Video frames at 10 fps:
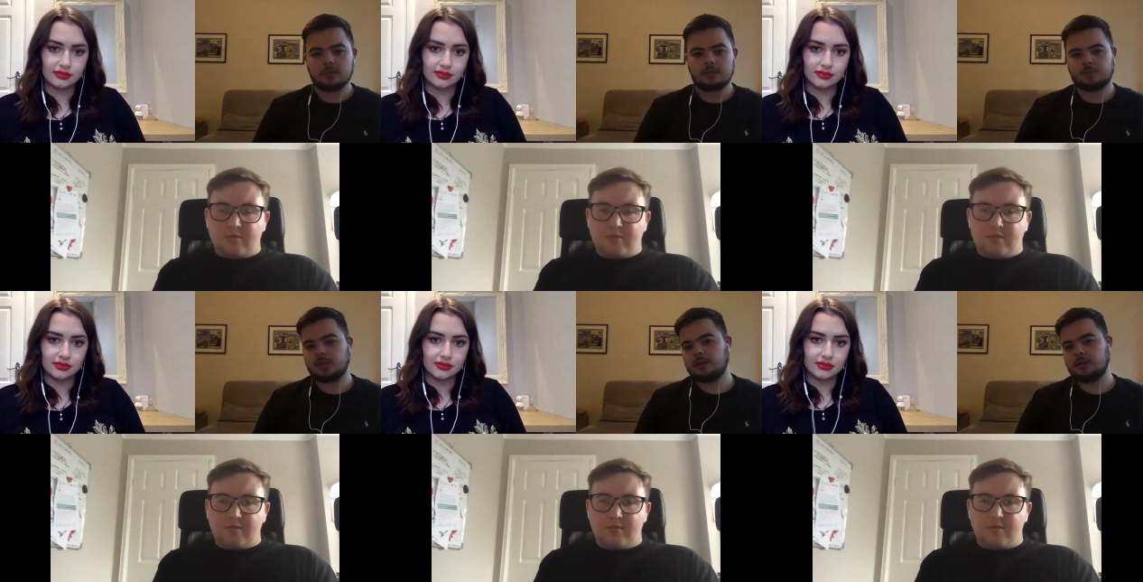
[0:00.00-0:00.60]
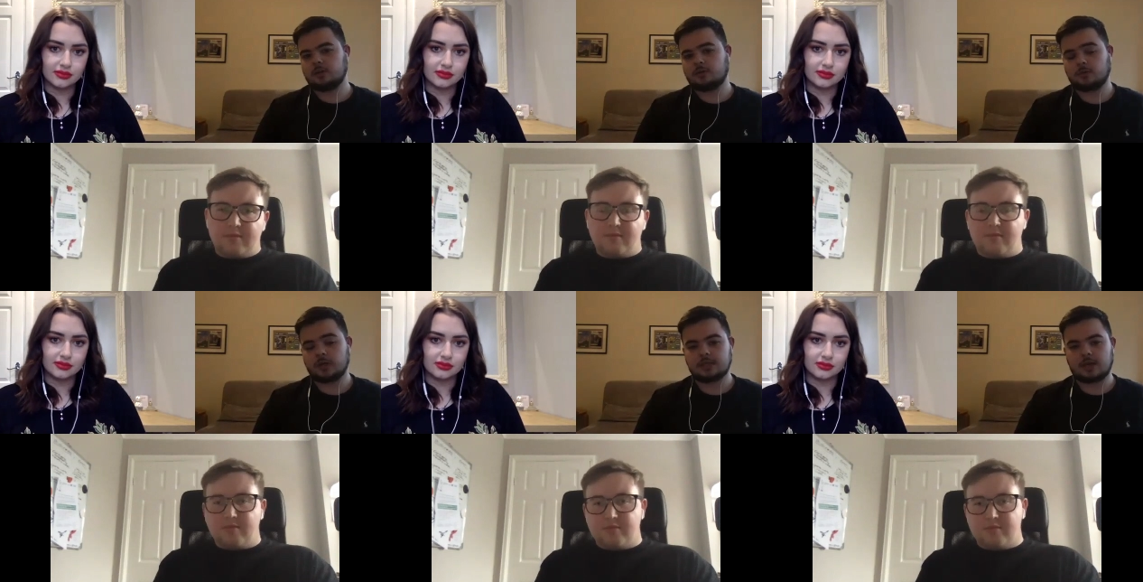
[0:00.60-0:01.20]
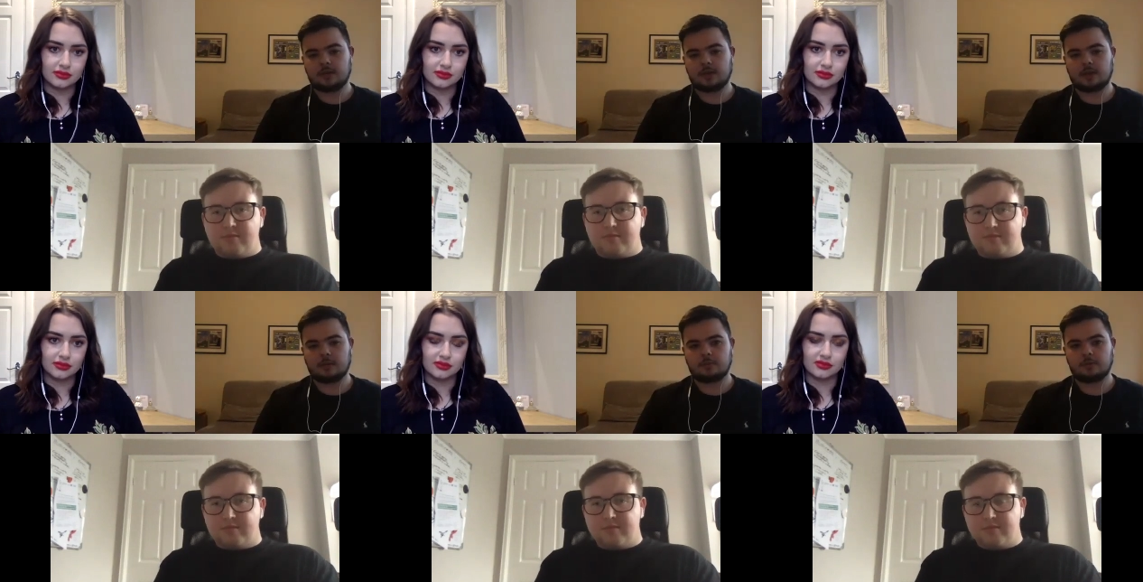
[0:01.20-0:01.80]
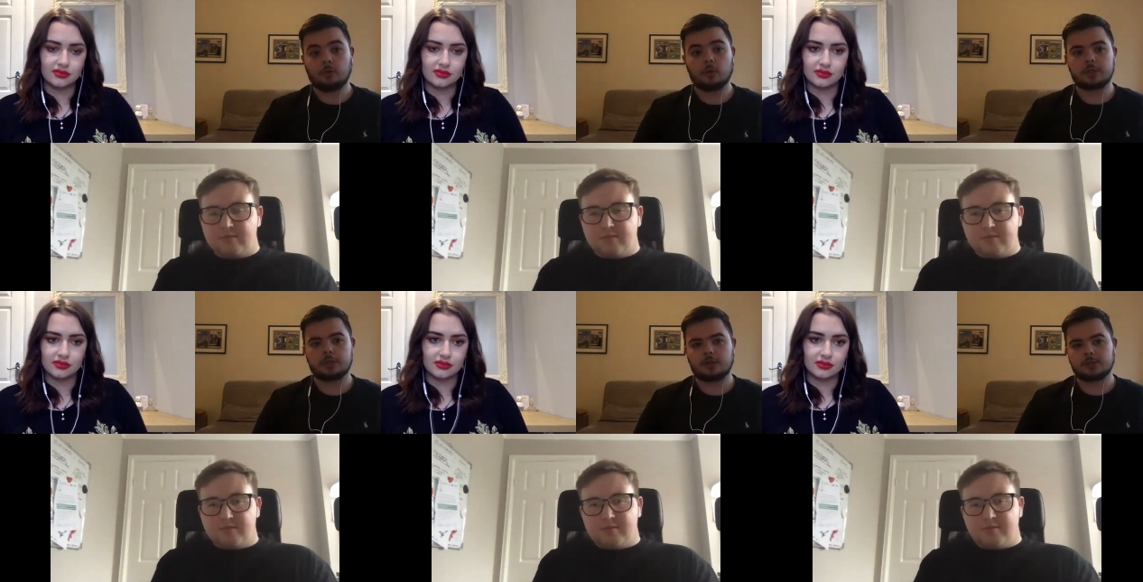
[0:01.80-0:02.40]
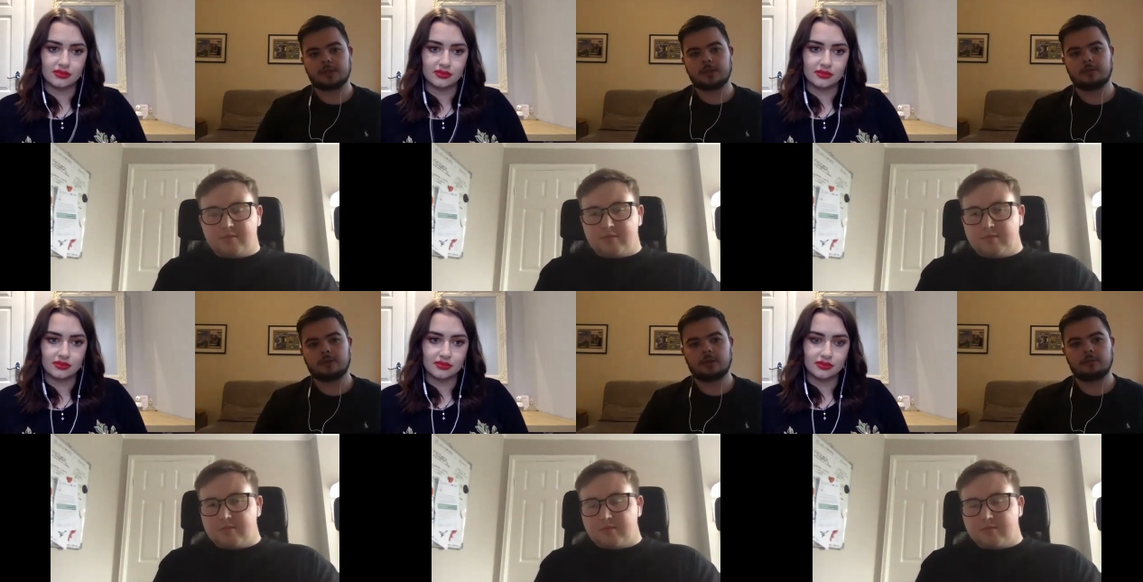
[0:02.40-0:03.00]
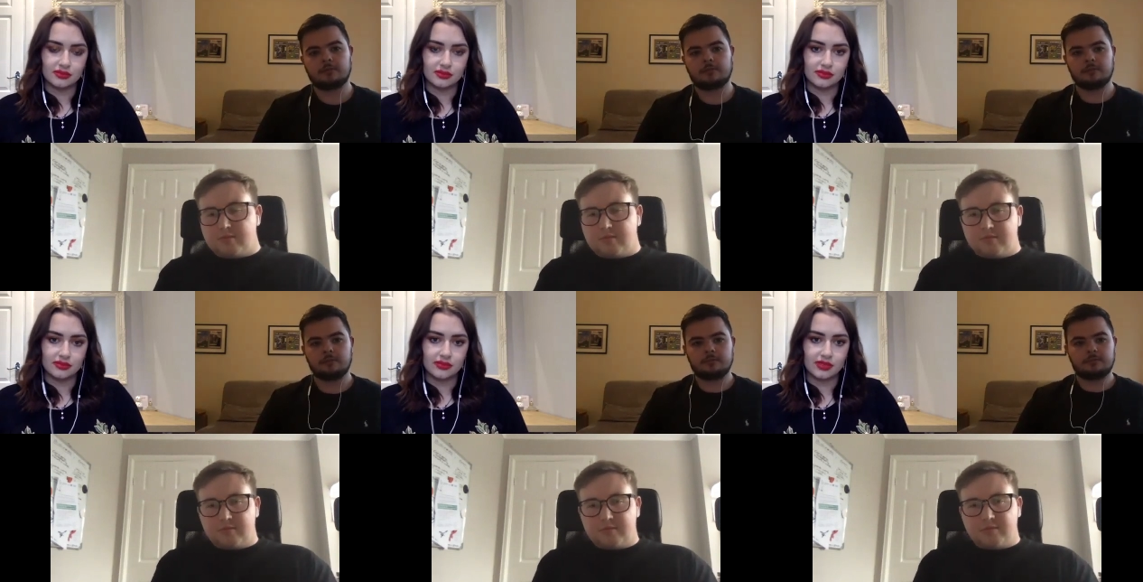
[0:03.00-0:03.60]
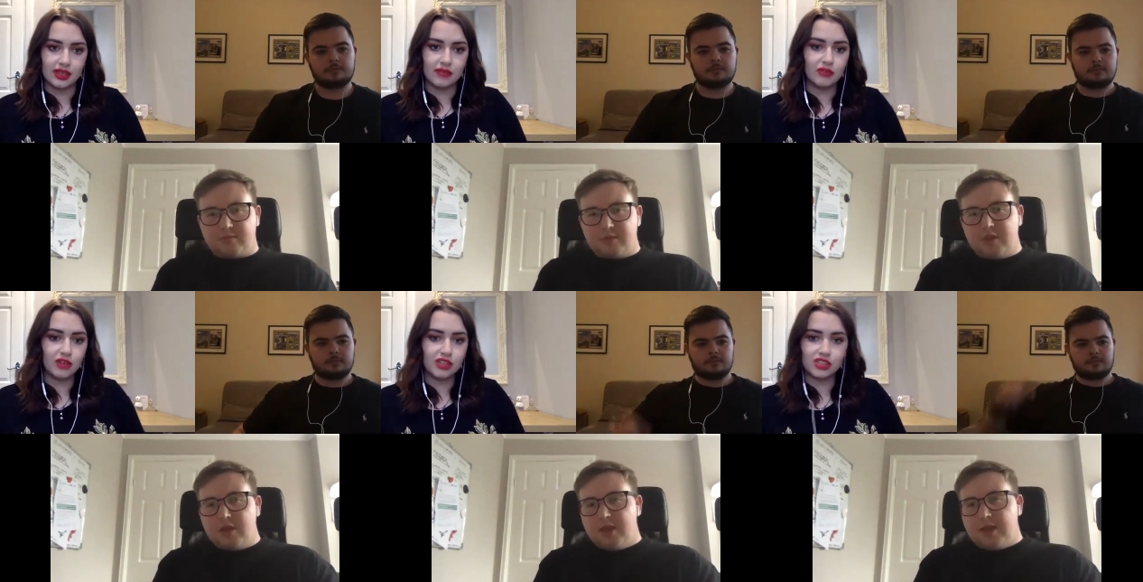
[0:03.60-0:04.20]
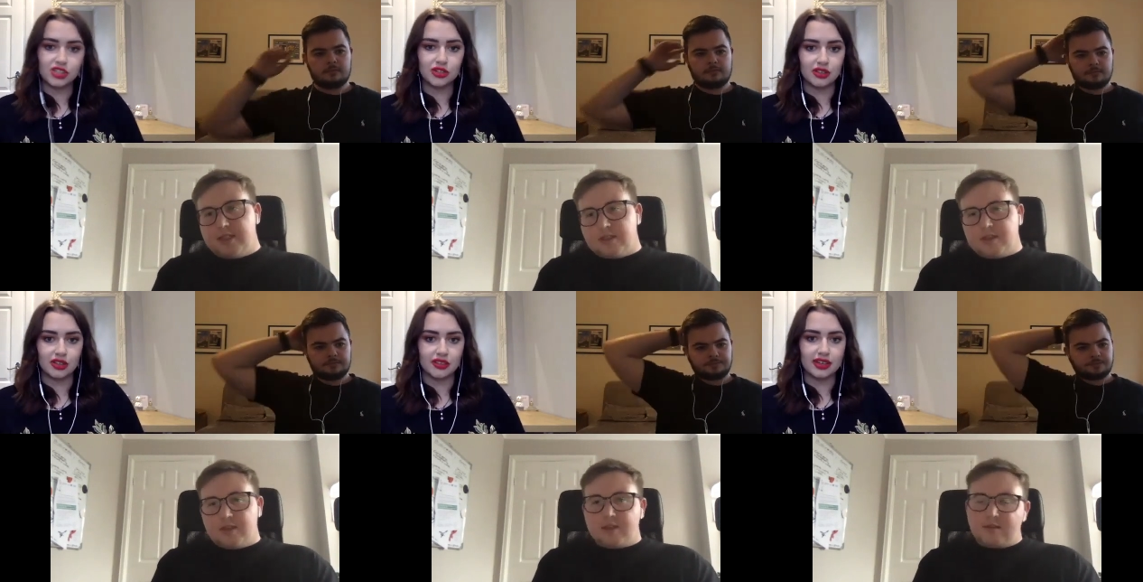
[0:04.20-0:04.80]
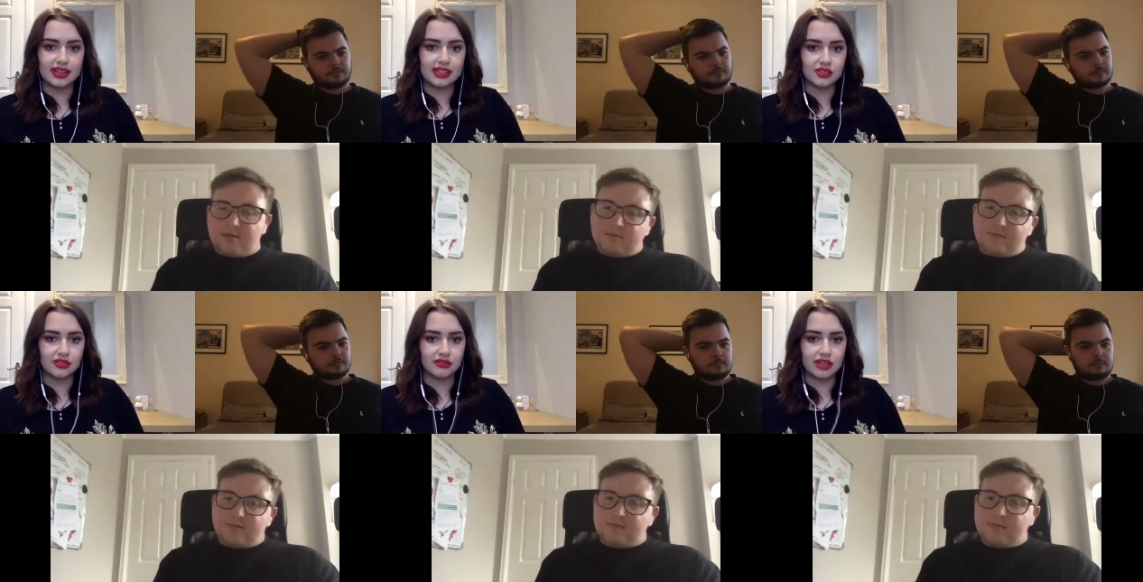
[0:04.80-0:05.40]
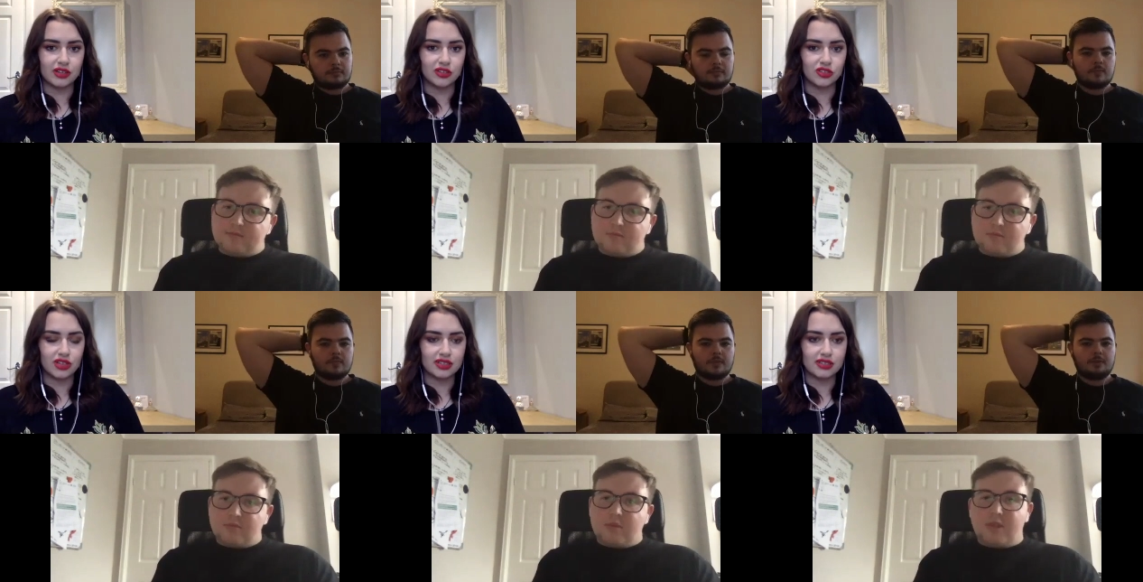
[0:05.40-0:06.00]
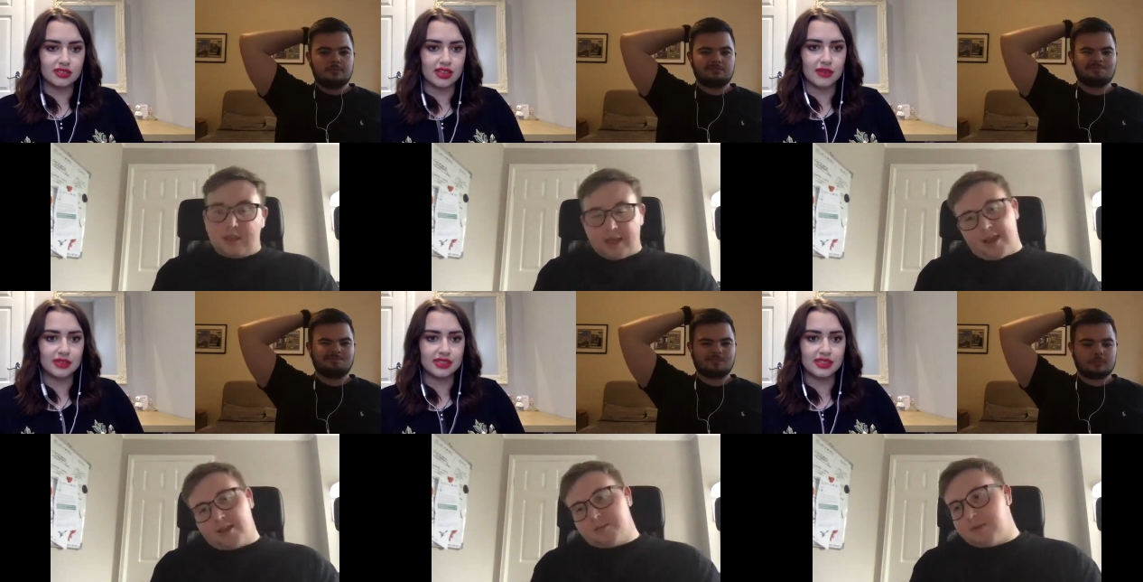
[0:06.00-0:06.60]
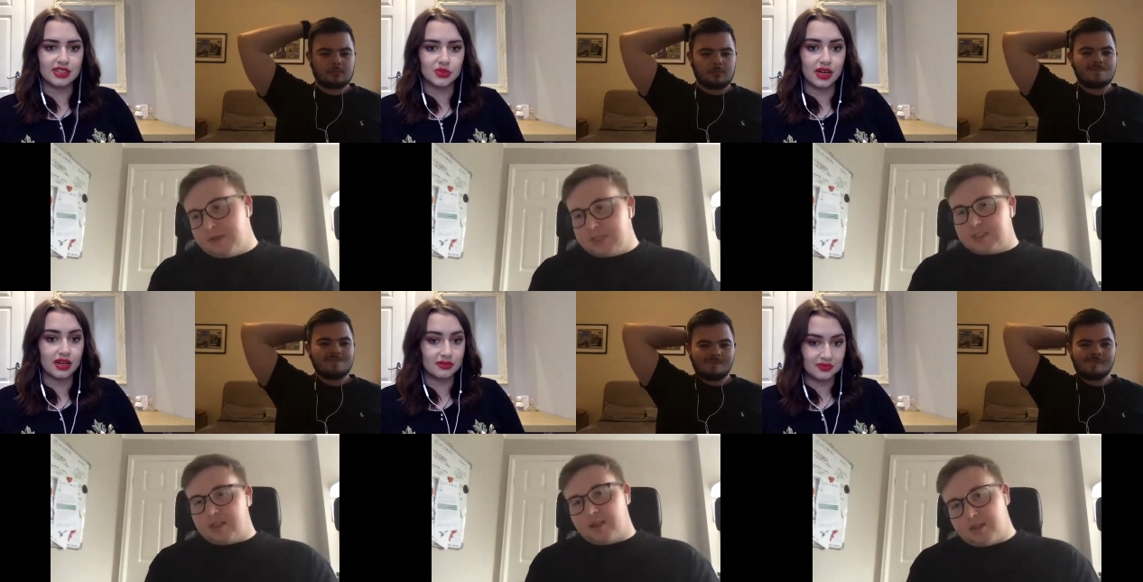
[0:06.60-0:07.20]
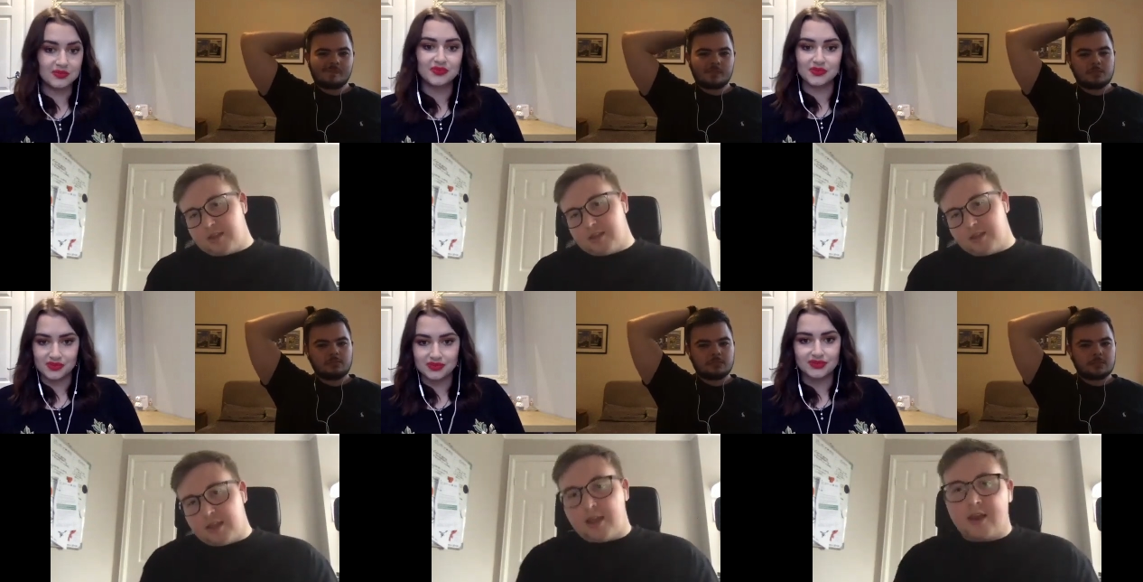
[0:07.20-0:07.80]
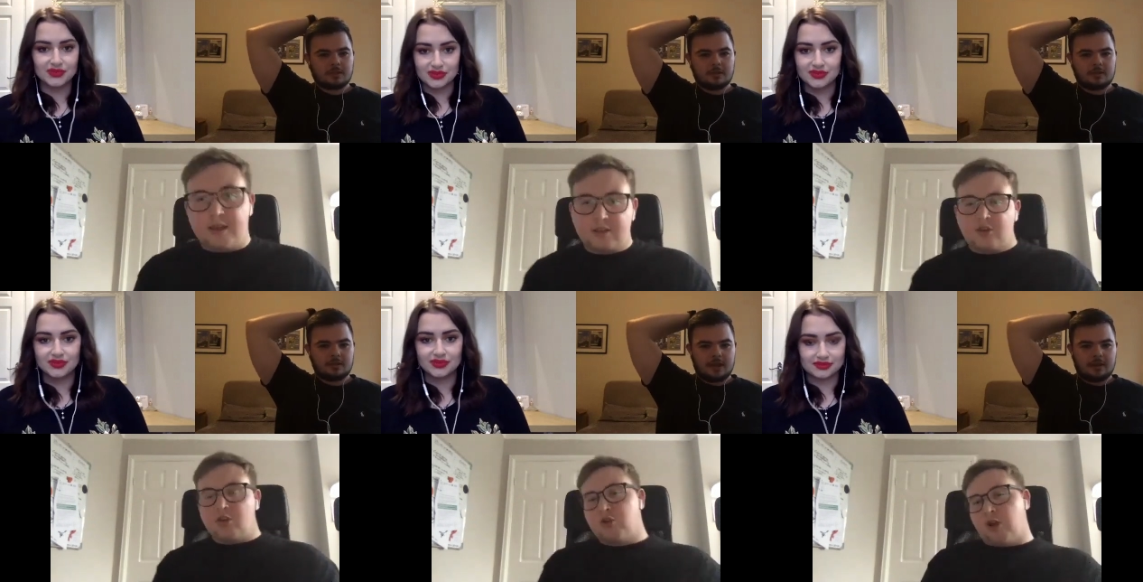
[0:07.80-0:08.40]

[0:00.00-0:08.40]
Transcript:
Speaker 1: there's plenty of good frees out there before we start spending the money.
Speaker 2: And Ryan Shotton, I think he's on a free contract. Yeah, isn't as well.
Speaker 3: Yeah, good, yeah. good